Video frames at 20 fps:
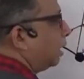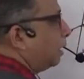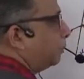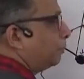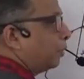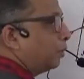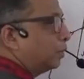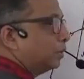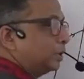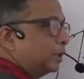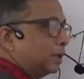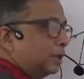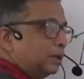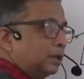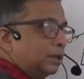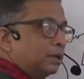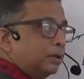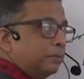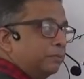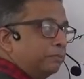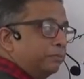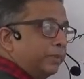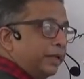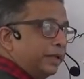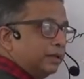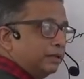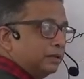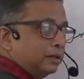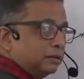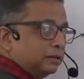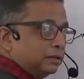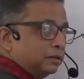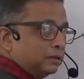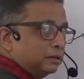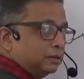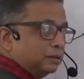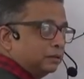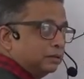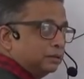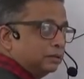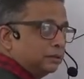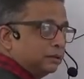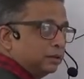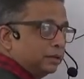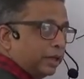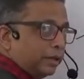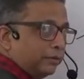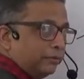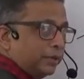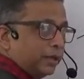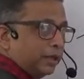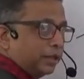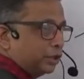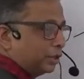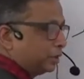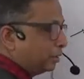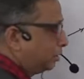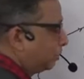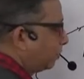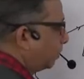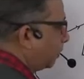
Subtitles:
upon the mean deviation.